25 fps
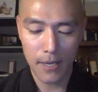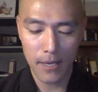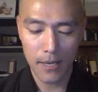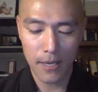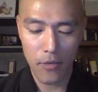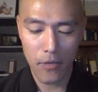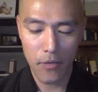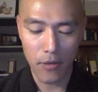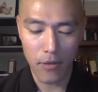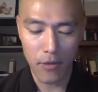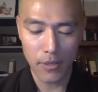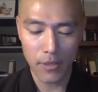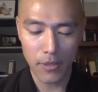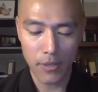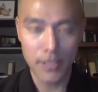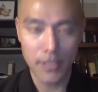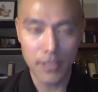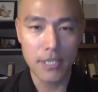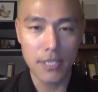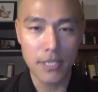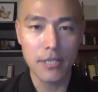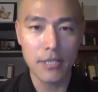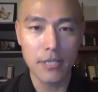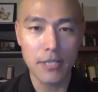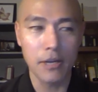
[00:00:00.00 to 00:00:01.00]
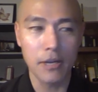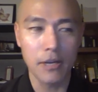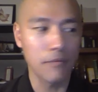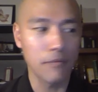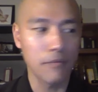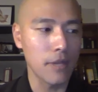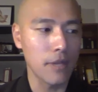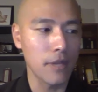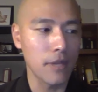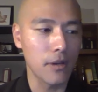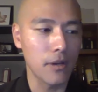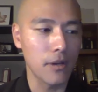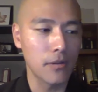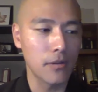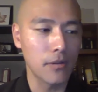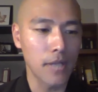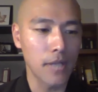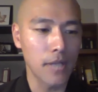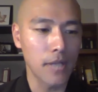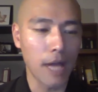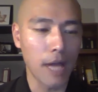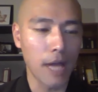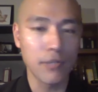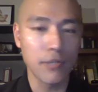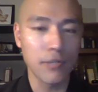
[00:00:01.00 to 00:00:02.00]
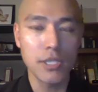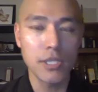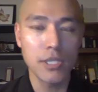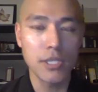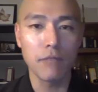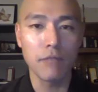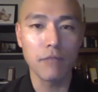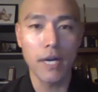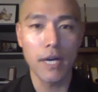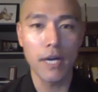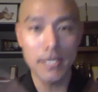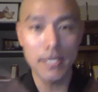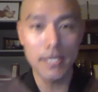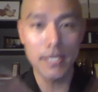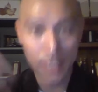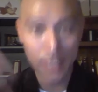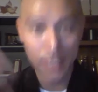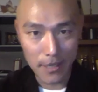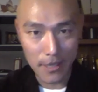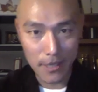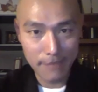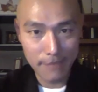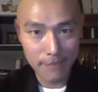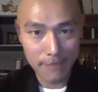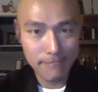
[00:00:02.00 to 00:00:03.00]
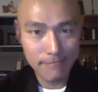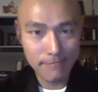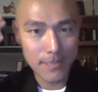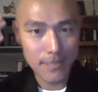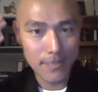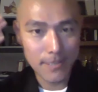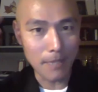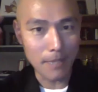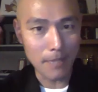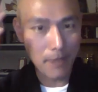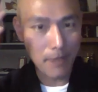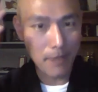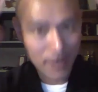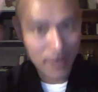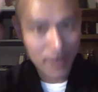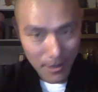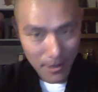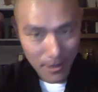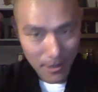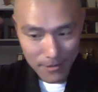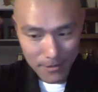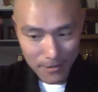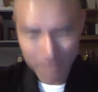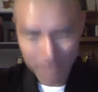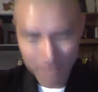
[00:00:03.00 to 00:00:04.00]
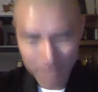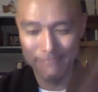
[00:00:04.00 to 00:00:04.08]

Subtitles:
theory, there's this kind of thing called a language device here, somewhere here.